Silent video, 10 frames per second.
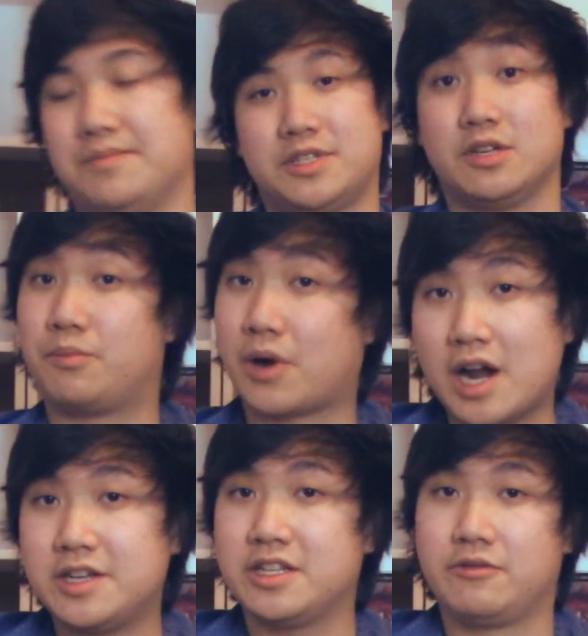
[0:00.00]
So
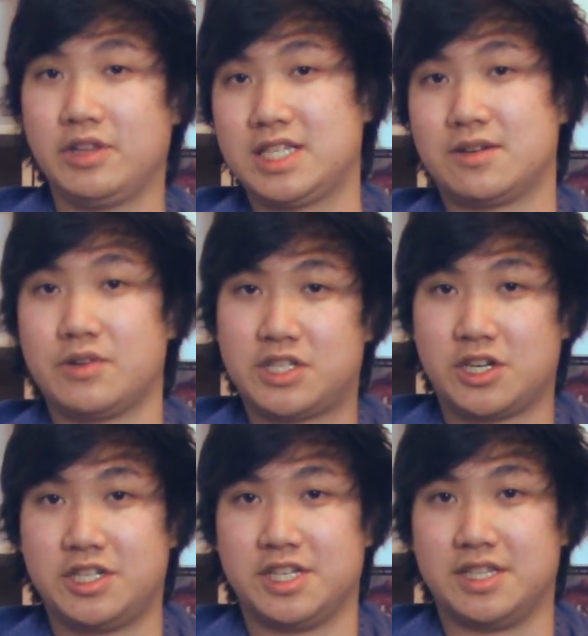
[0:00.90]
prior to the release of
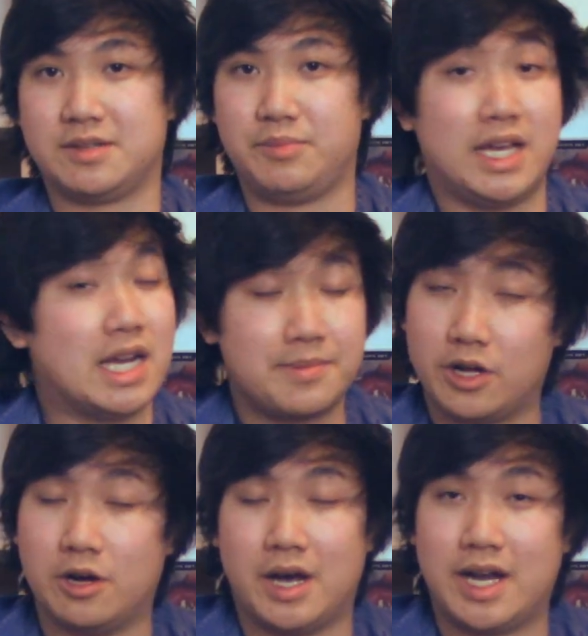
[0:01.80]
Resurgence, being
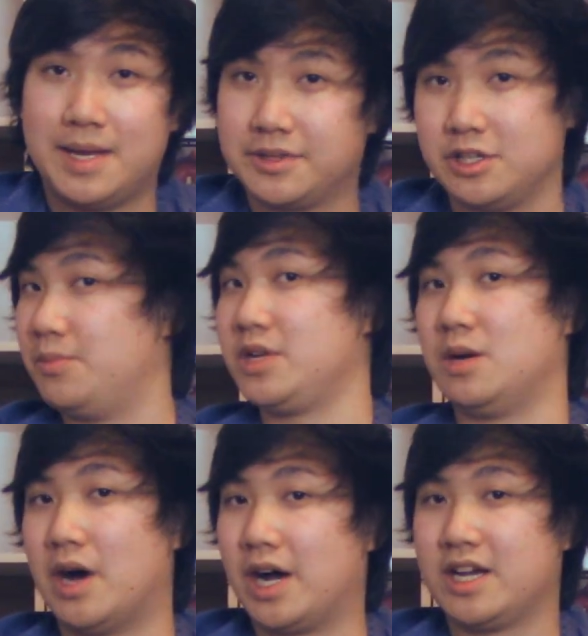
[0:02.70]
unable to open
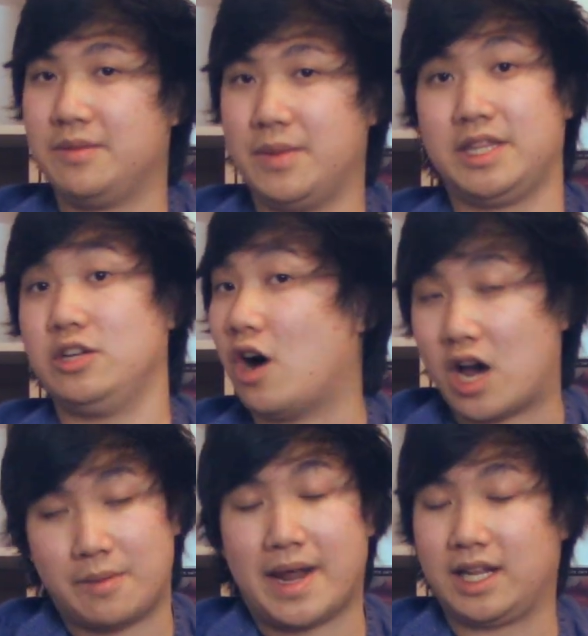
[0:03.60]
your Bakugan meant that you
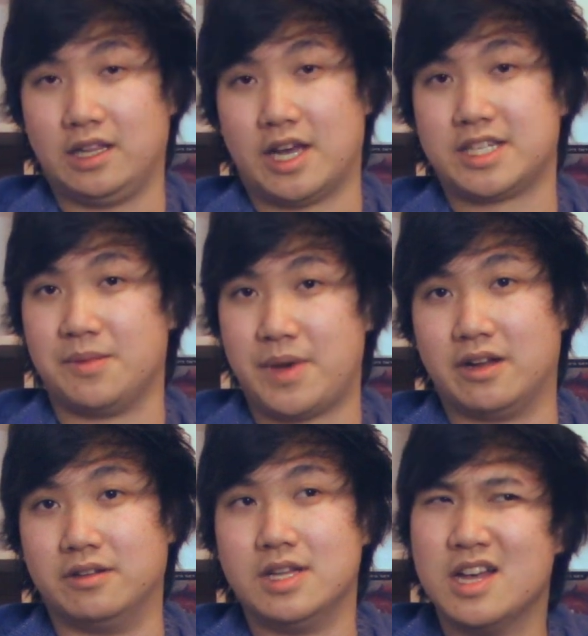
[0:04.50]
automatically lost the
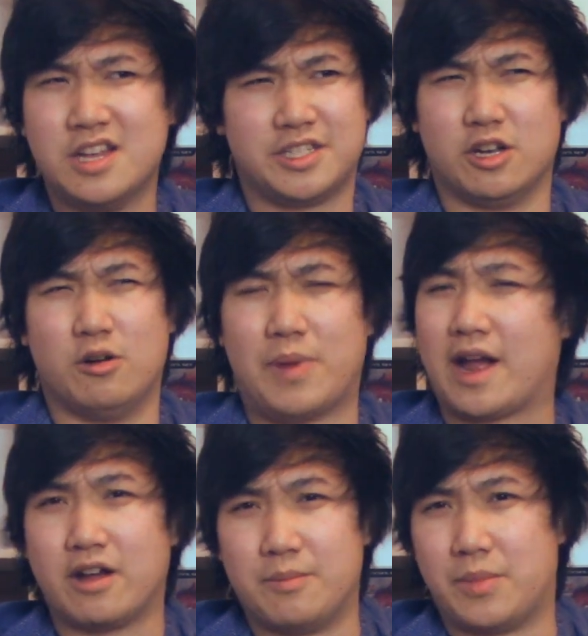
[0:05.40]
battle. So
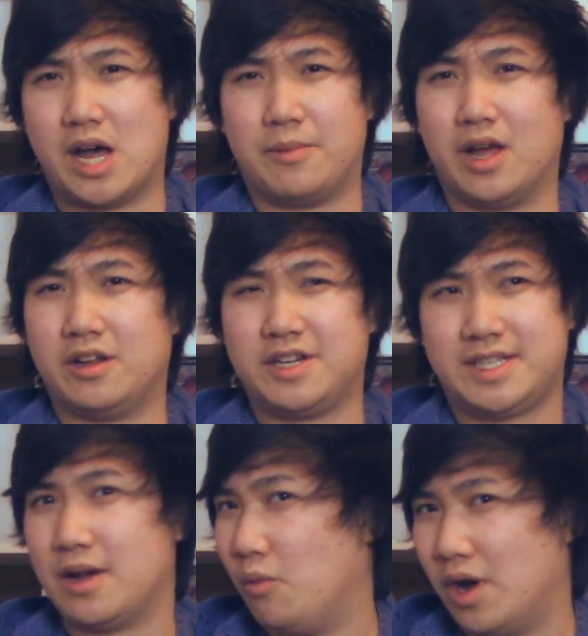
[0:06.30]
Bakugan Battle Planet
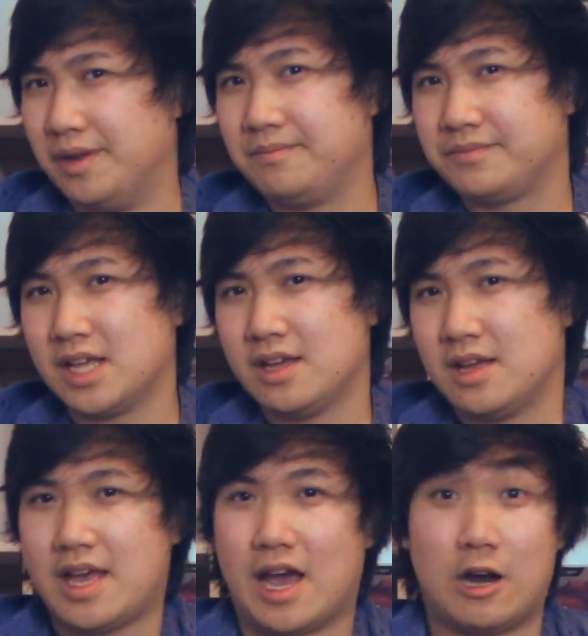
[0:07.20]
Set 1.
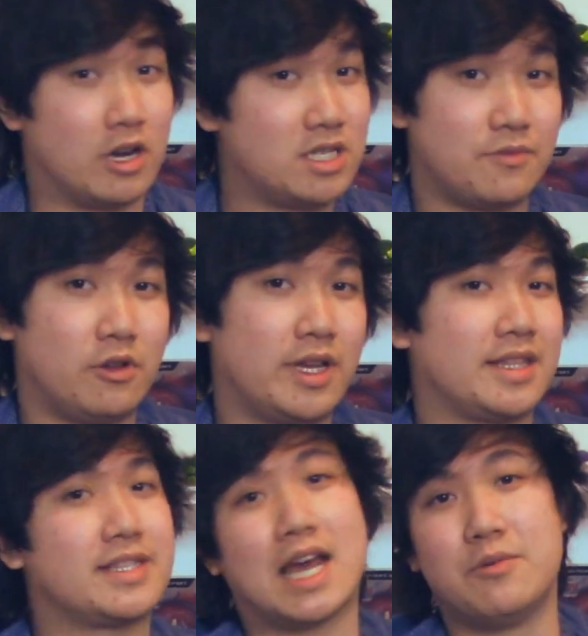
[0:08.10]
Aggressive rolling at
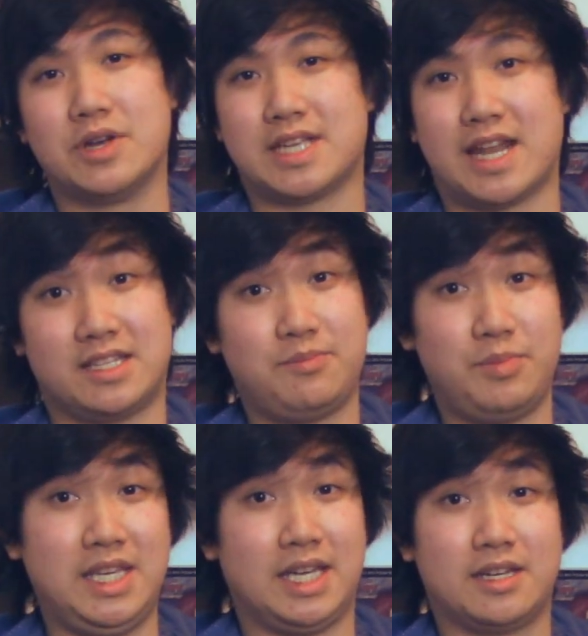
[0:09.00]
this time was at its
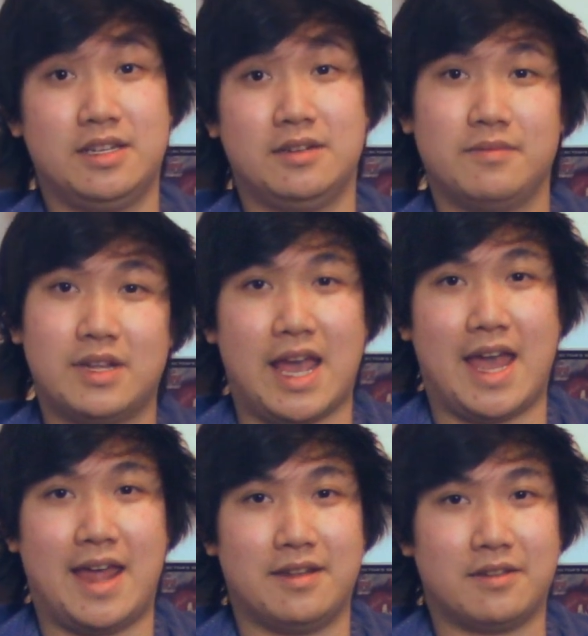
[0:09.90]
peak,
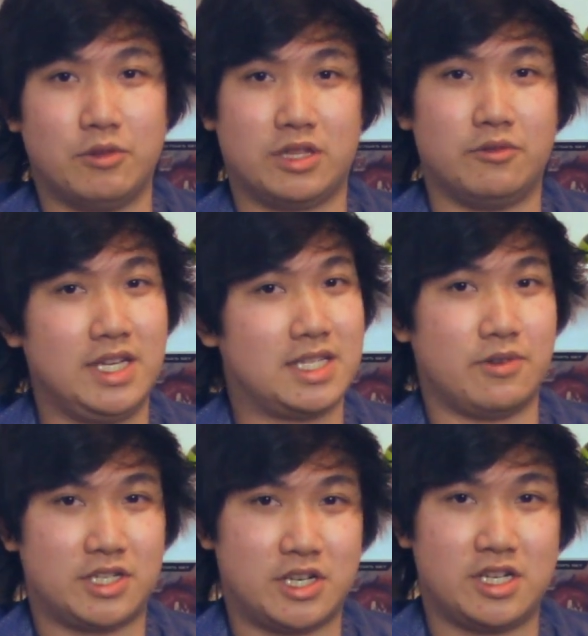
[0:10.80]
and with the release of
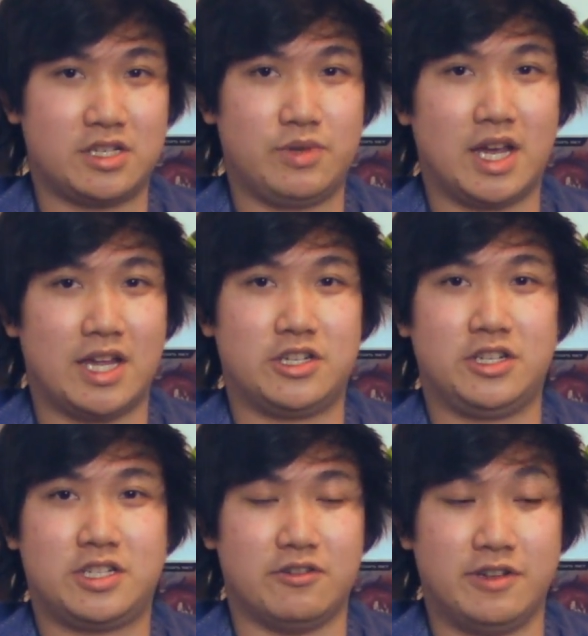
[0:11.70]
Resurgence, we got
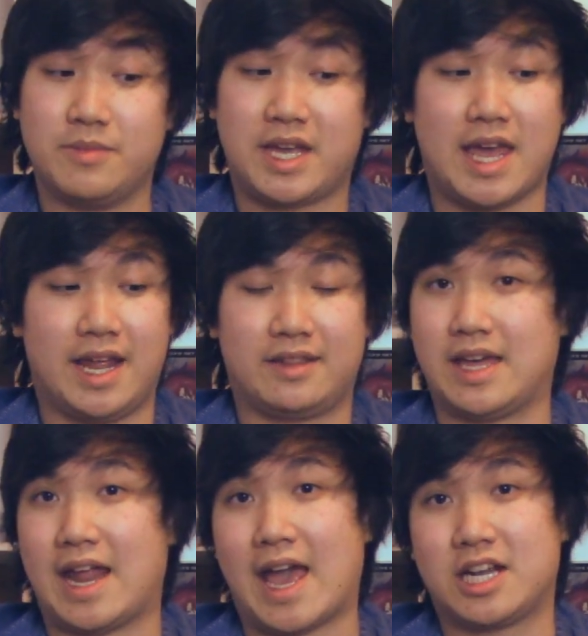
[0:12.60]
introduced to a new mechanic
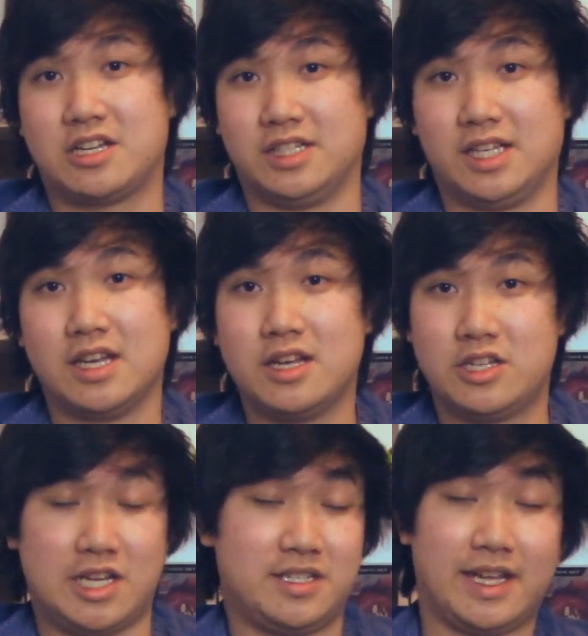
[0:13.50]
that actually
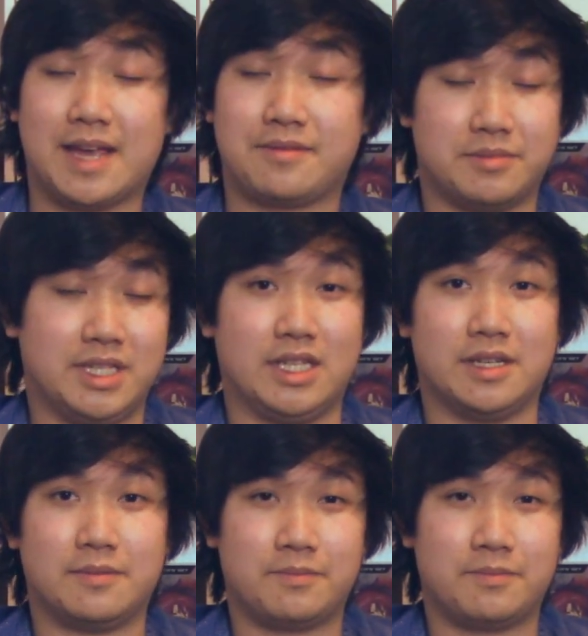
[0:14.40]
changed the game completely.